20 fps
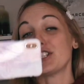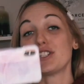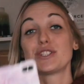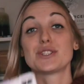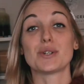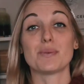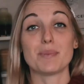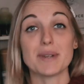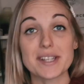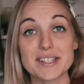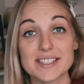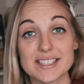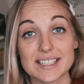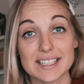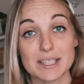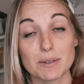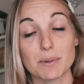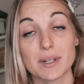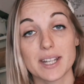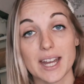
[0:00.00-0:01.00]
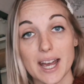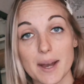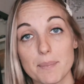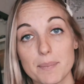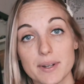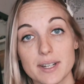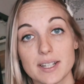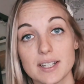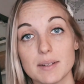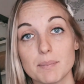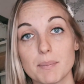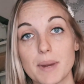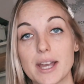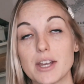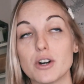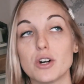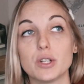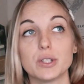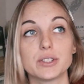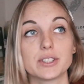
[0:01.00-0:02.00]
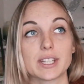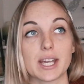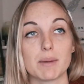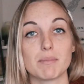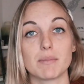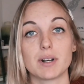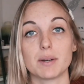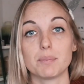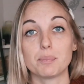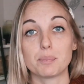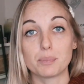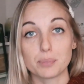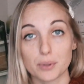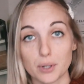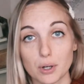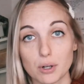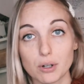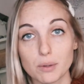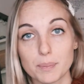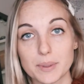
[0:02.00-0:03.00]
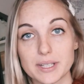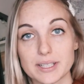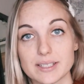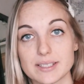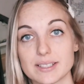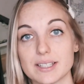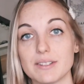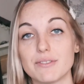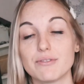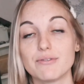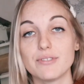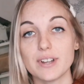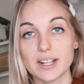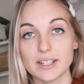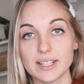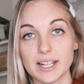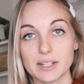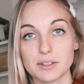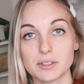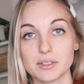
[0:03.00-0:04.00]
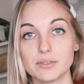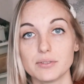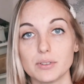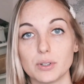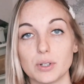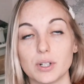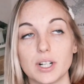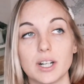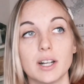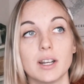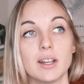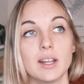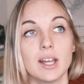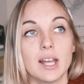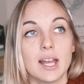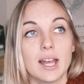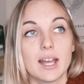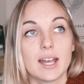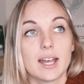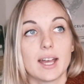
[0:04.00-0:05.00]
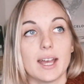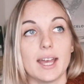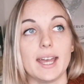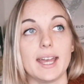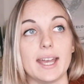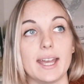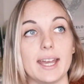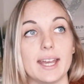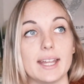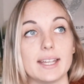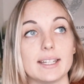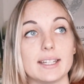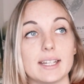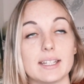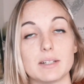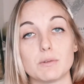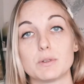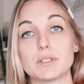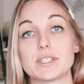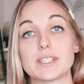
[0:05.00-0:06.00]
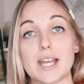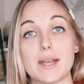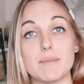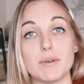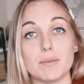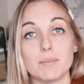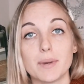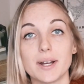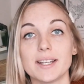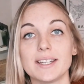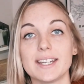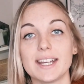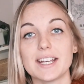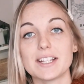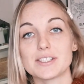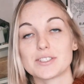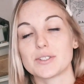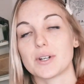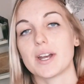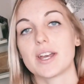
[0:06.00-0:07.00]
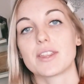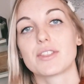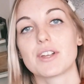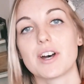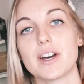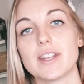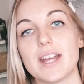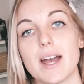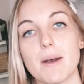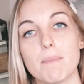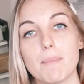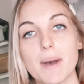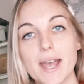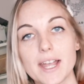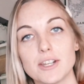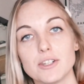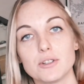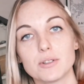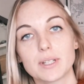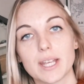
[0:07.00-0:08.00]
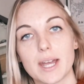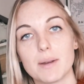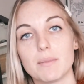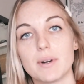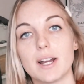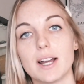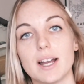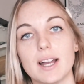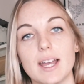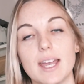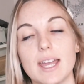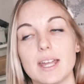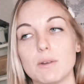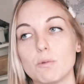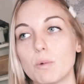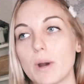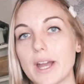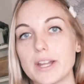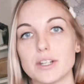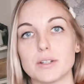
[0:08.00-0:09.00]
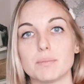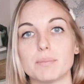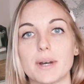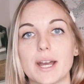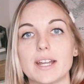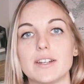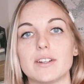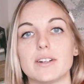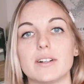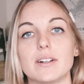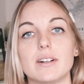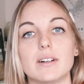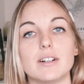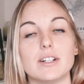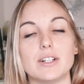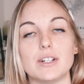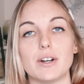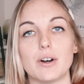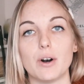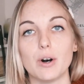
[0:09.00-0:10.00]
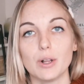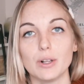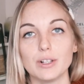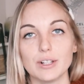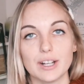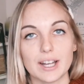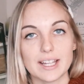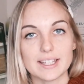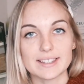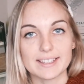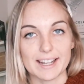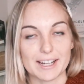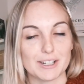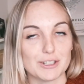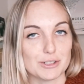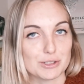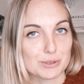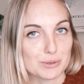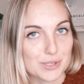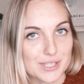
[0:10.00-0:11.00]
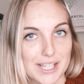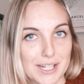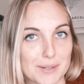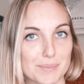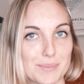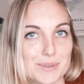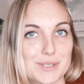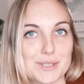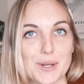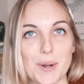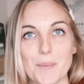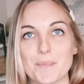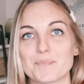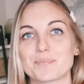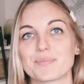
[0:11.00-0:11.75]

So basically what happened, my old camera broke because it fell down on the floor, and then it was Cyber Monday, so I thought I'd buy a new camera and why not buy the whole entire new setup. So